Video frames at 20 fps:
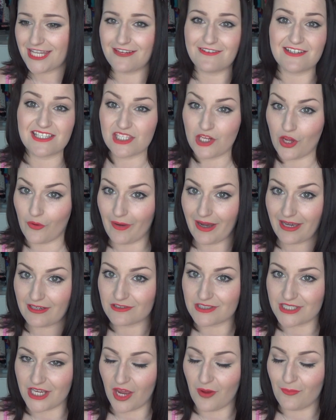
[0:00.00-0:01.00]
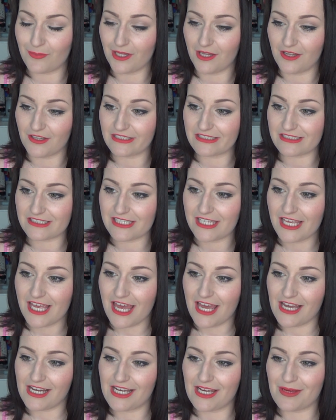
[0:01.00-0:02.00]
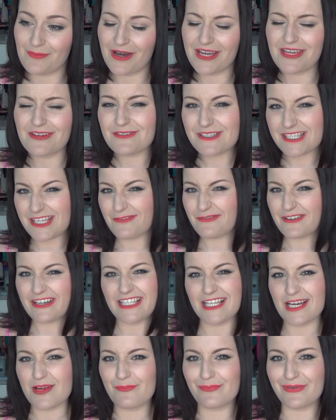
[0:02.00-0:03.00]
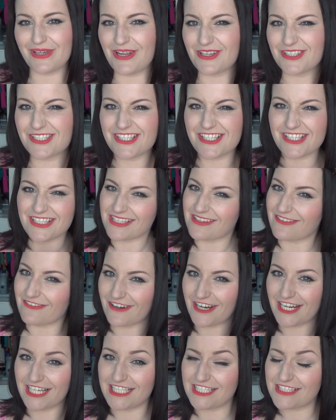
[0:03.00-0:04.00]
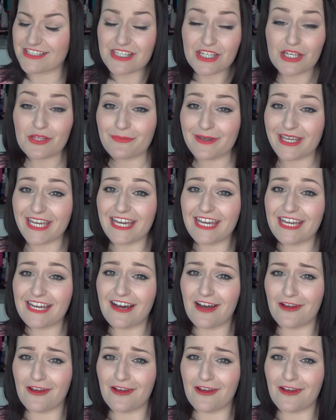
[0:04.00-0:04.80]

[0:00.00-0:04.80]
There is no way I would go blonde. I also feel like blonde doesn't really suit me.